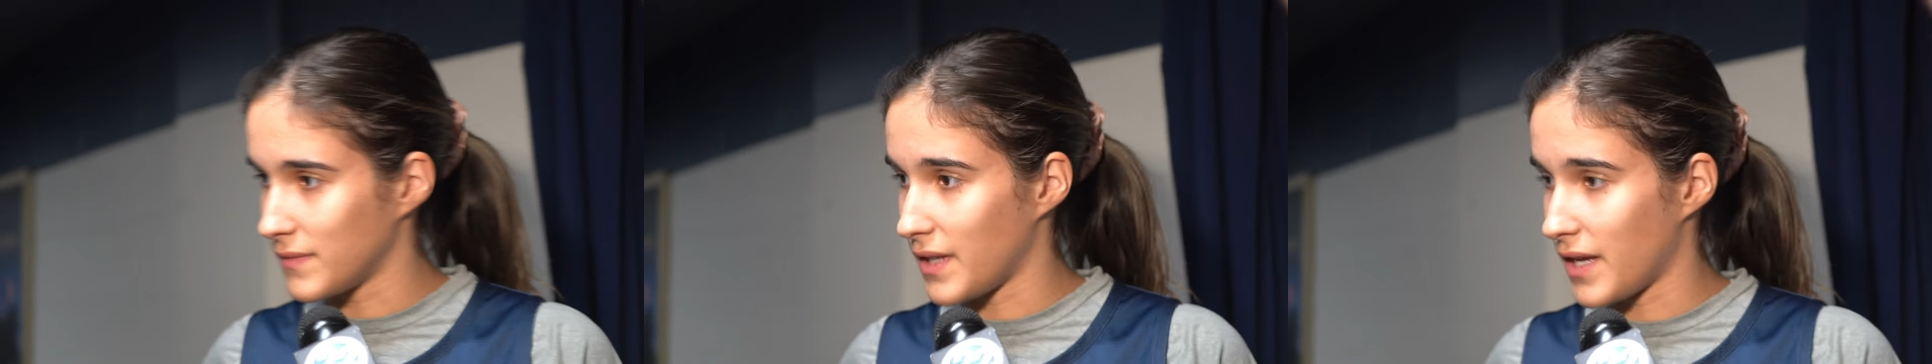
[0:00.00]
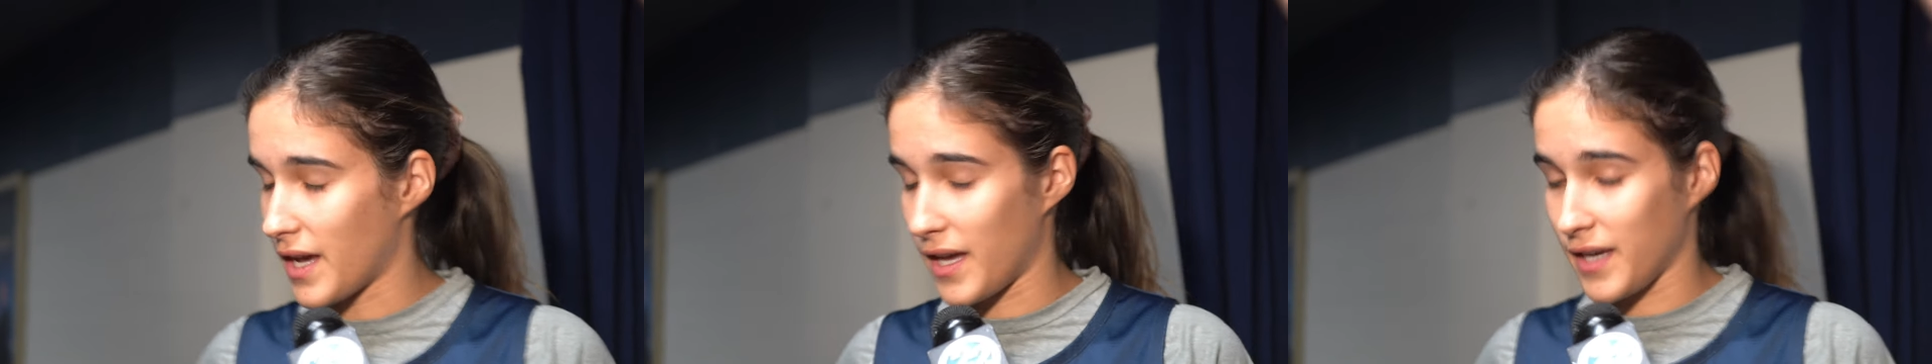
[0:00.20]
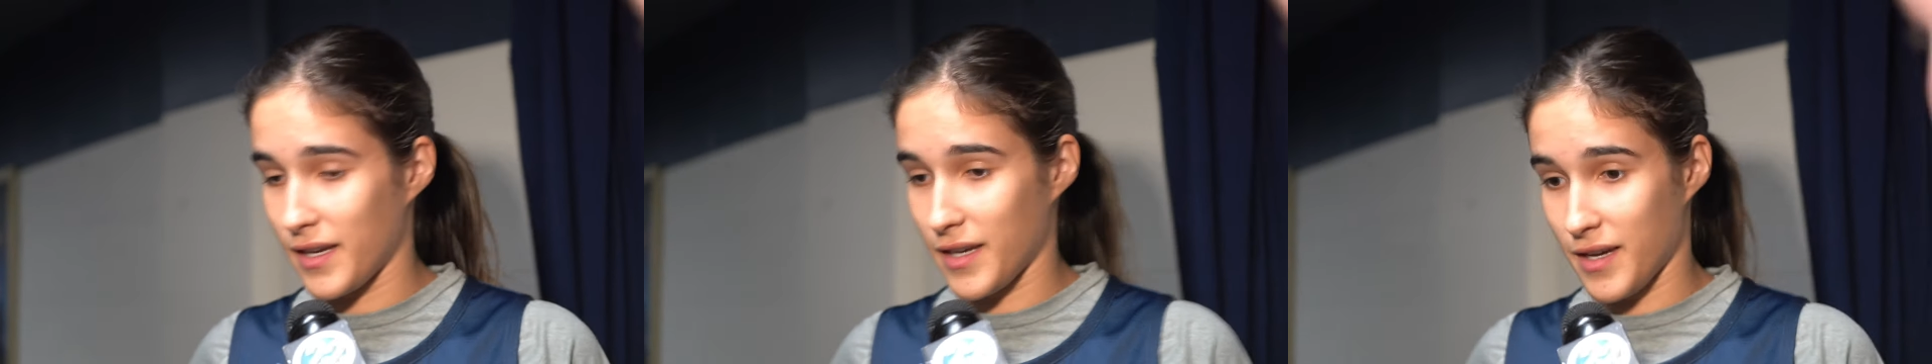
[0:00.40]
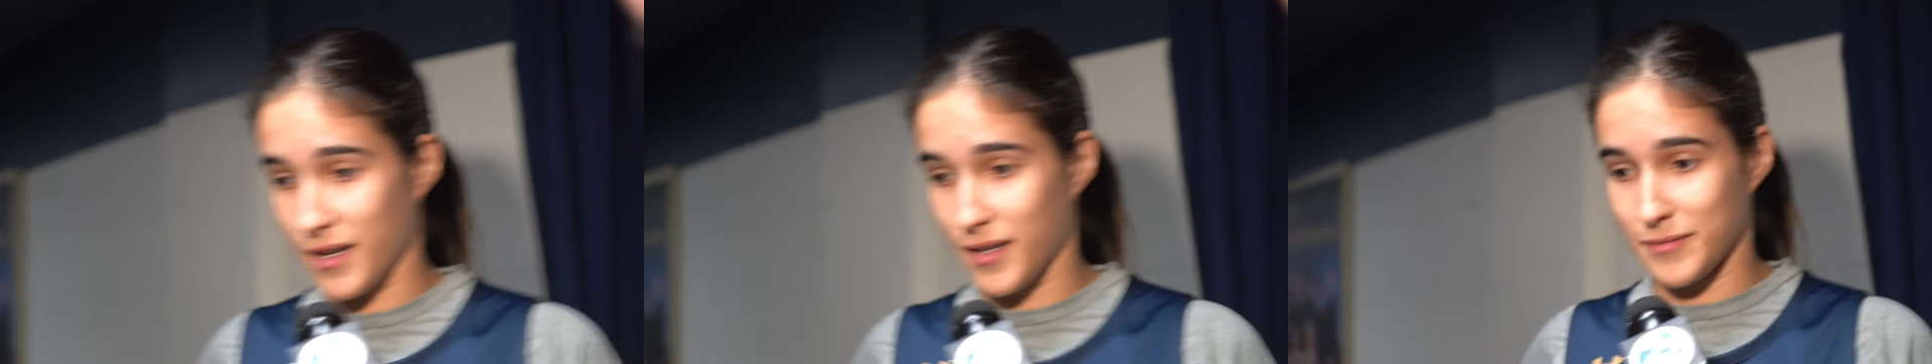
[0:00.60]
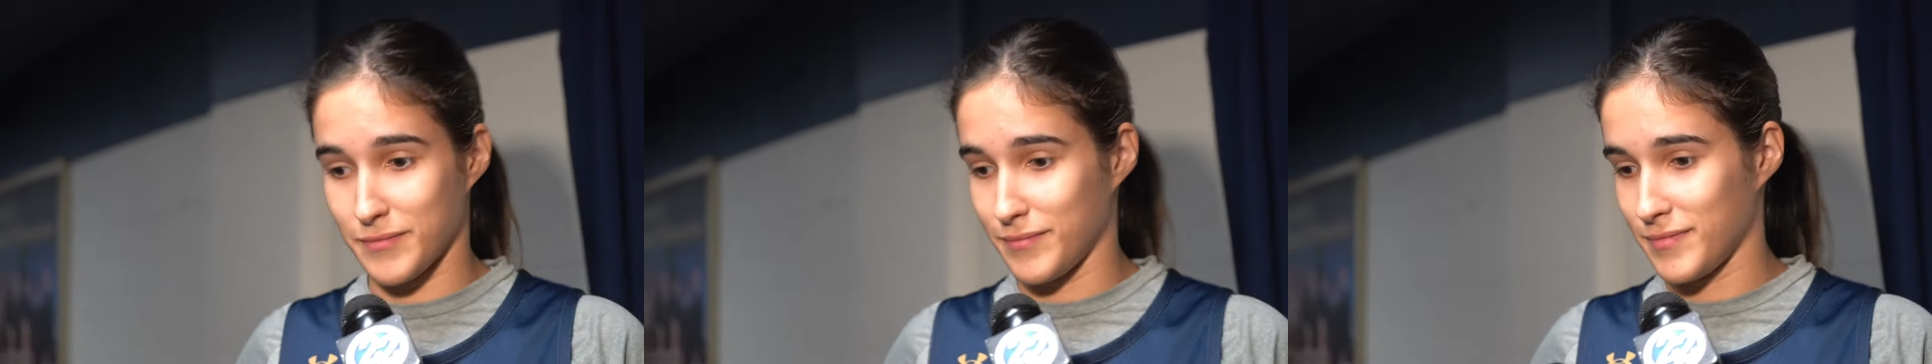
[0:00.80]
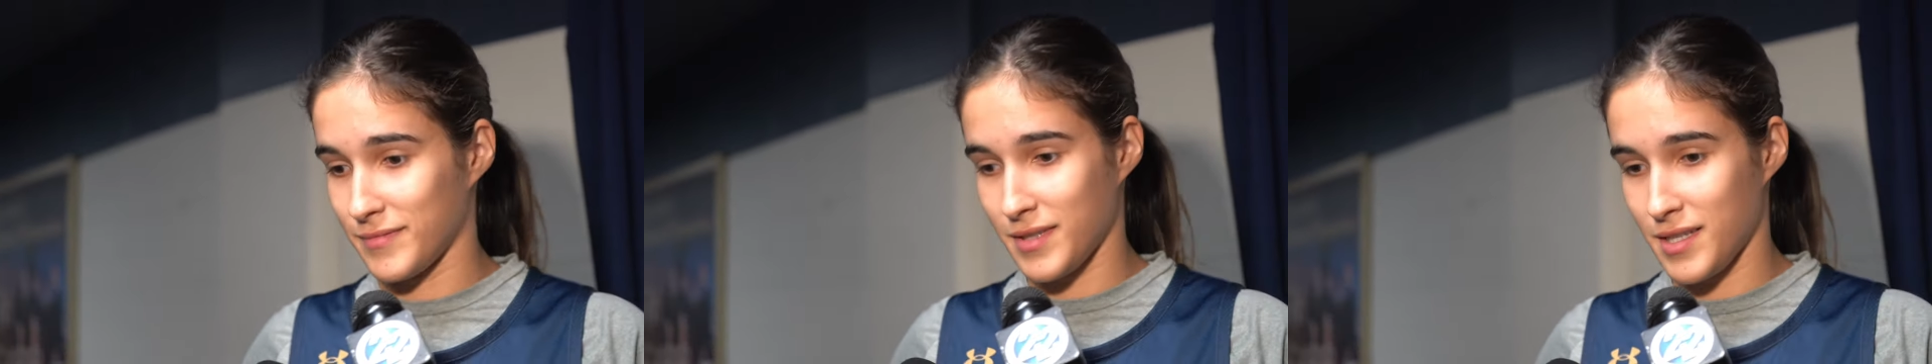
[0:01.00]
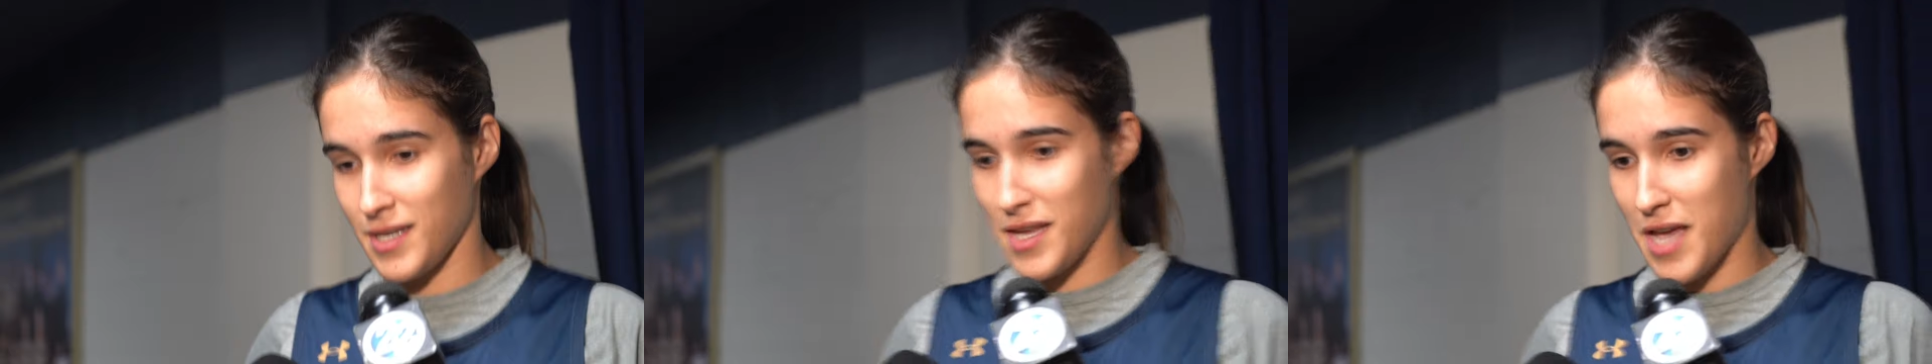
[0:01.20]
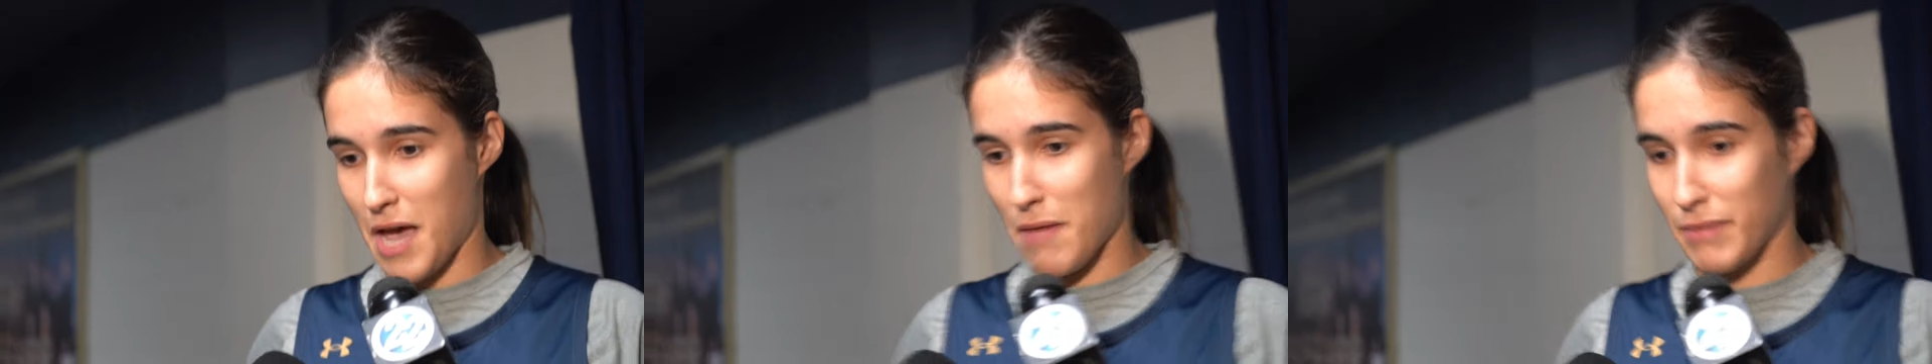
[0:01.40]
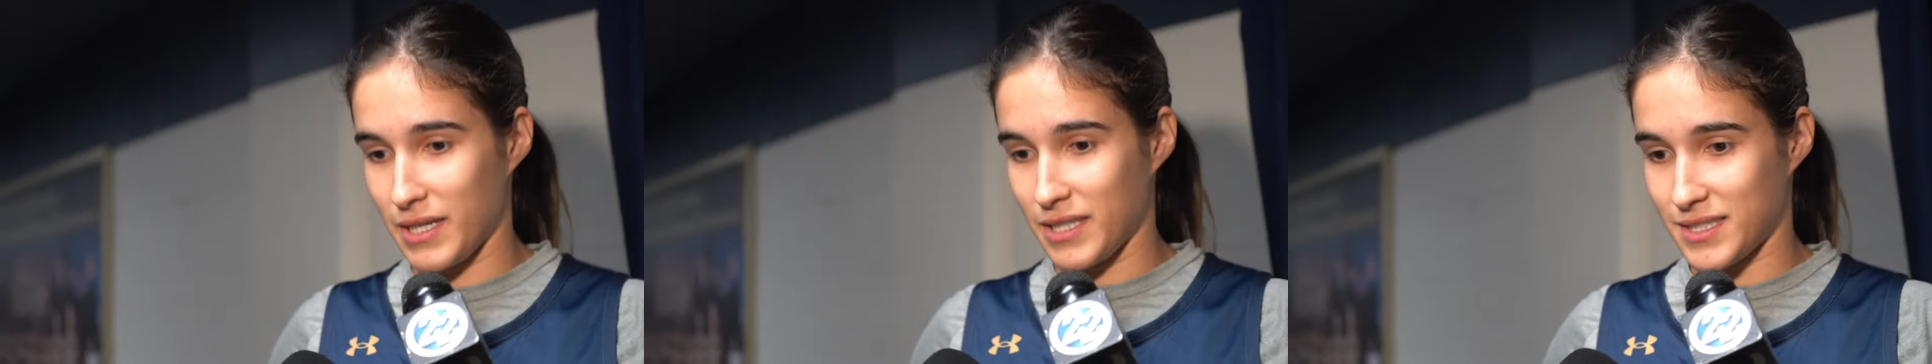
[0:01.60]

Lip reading: Yeah. I mean,